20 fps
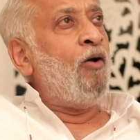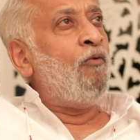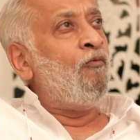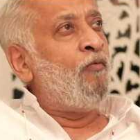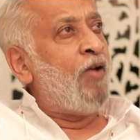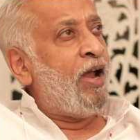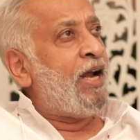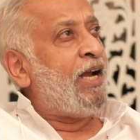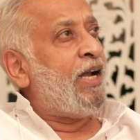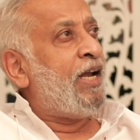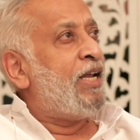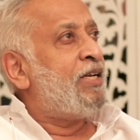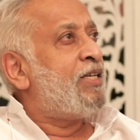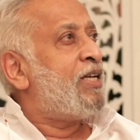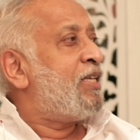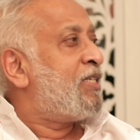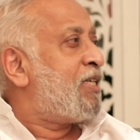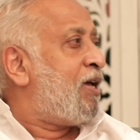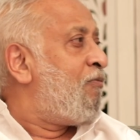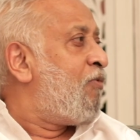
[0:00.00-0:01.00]
Venkatesh,
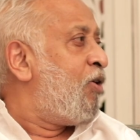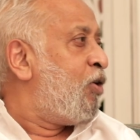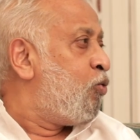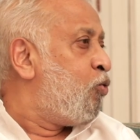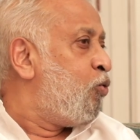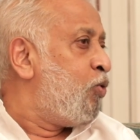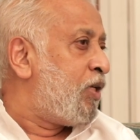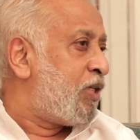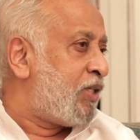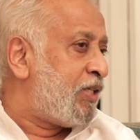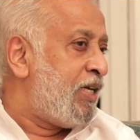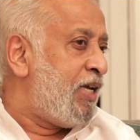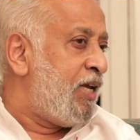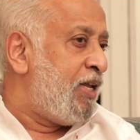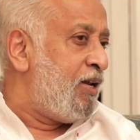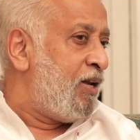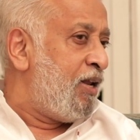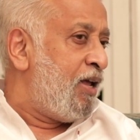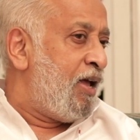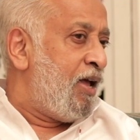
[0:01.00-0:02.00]
as someone who has
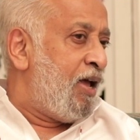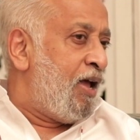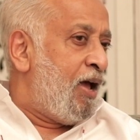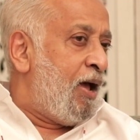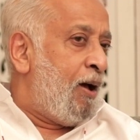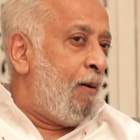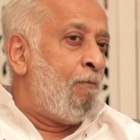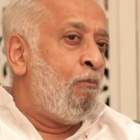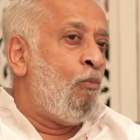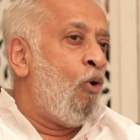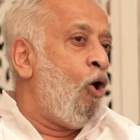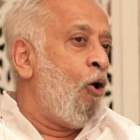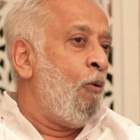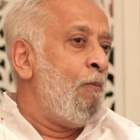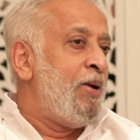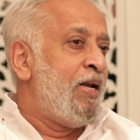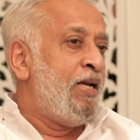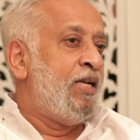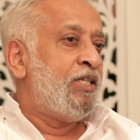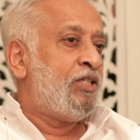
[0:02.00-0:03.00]
seen more
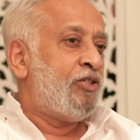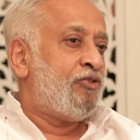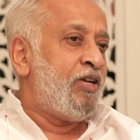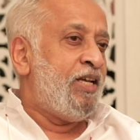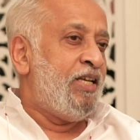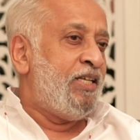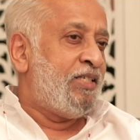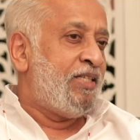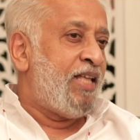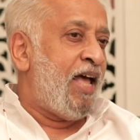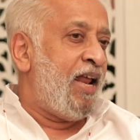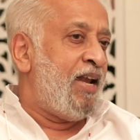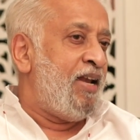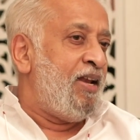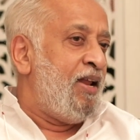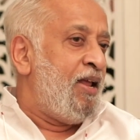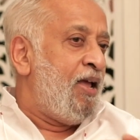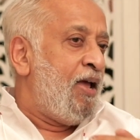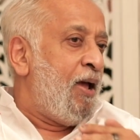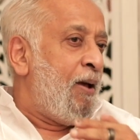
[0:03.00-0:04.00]
ministries than
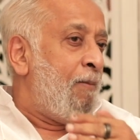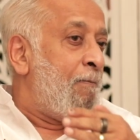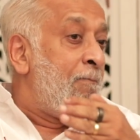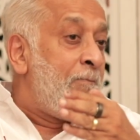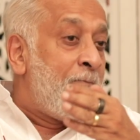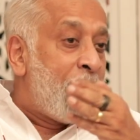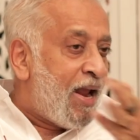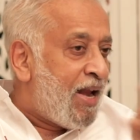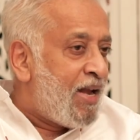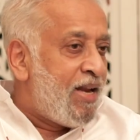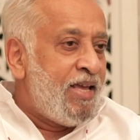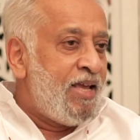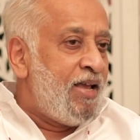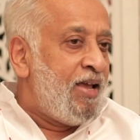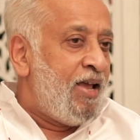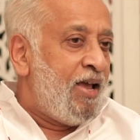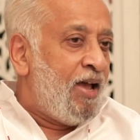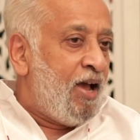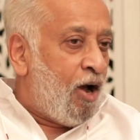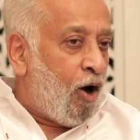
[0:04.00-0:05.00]
many
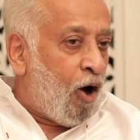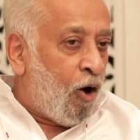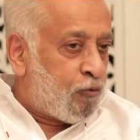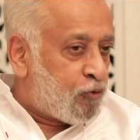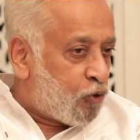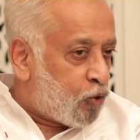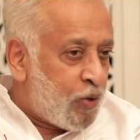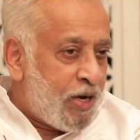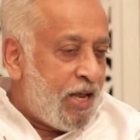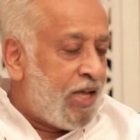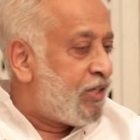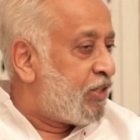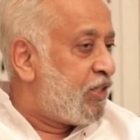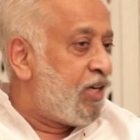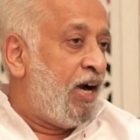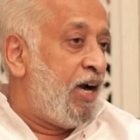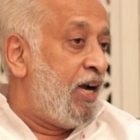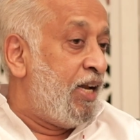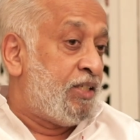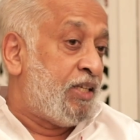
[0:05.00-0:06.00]
of today's
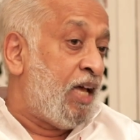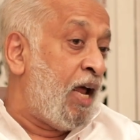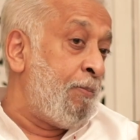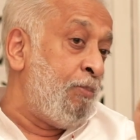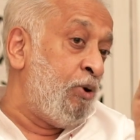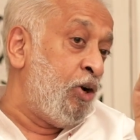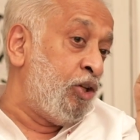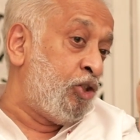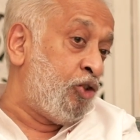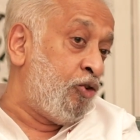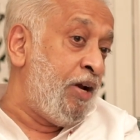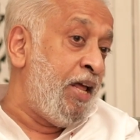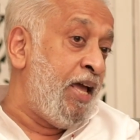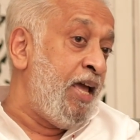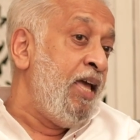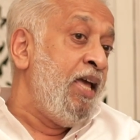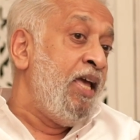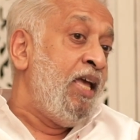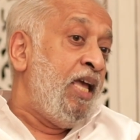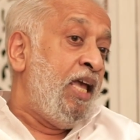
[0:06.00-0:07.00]
journalists are, because today,
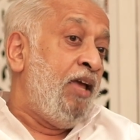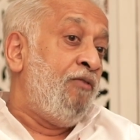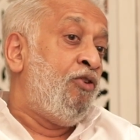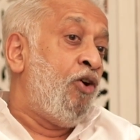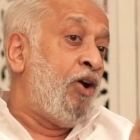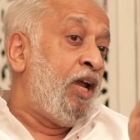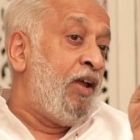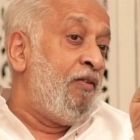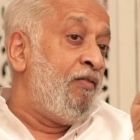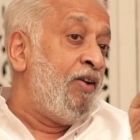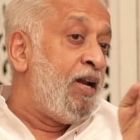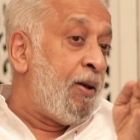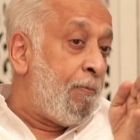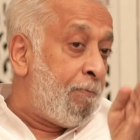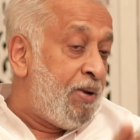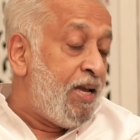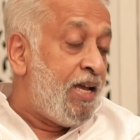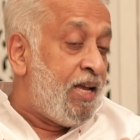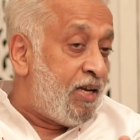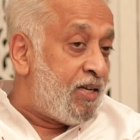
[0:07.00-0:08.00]
if you're given a
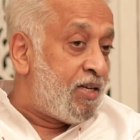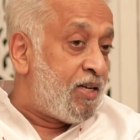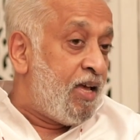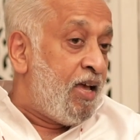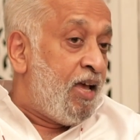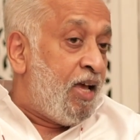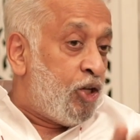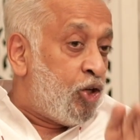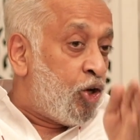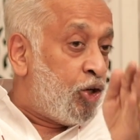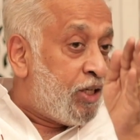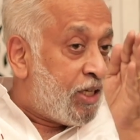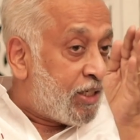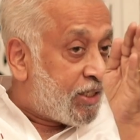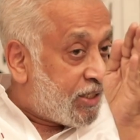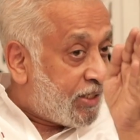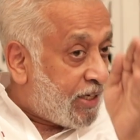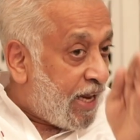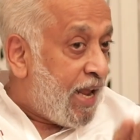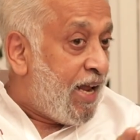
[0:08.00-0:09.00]
beat, you're
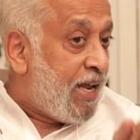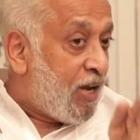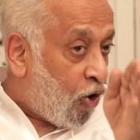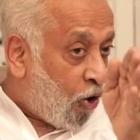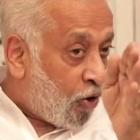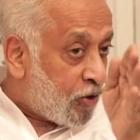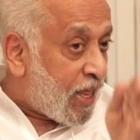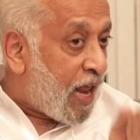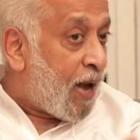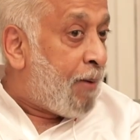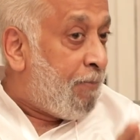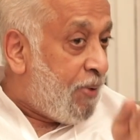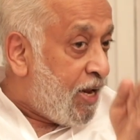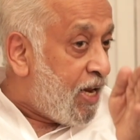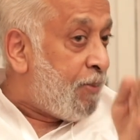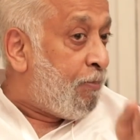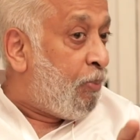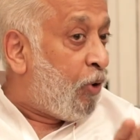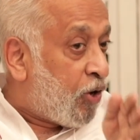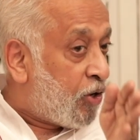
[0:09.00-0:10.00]
just staying on that
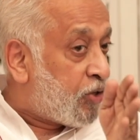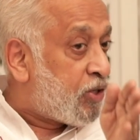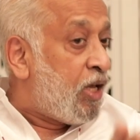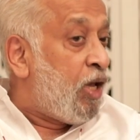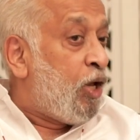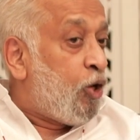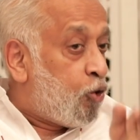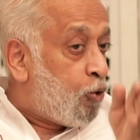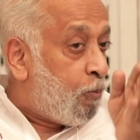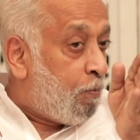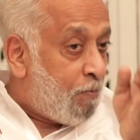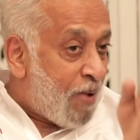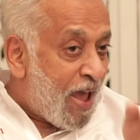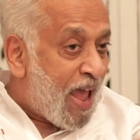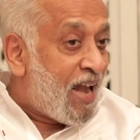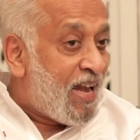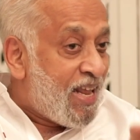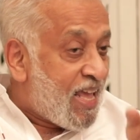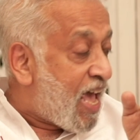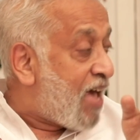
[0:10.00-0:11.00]
beat because you
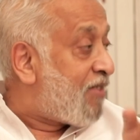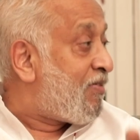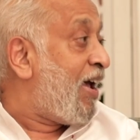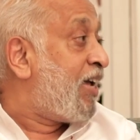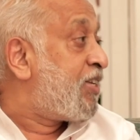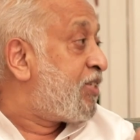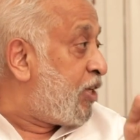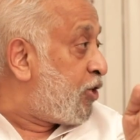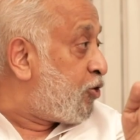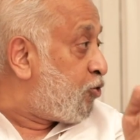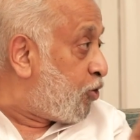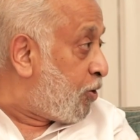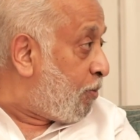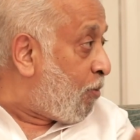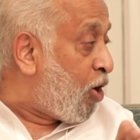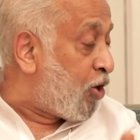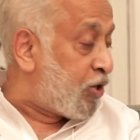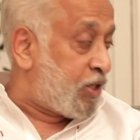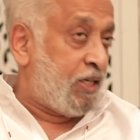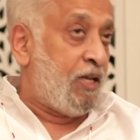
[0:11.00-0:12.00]
barely have access to the
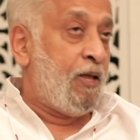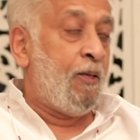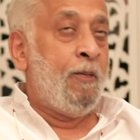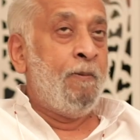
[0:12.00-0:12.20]
boss.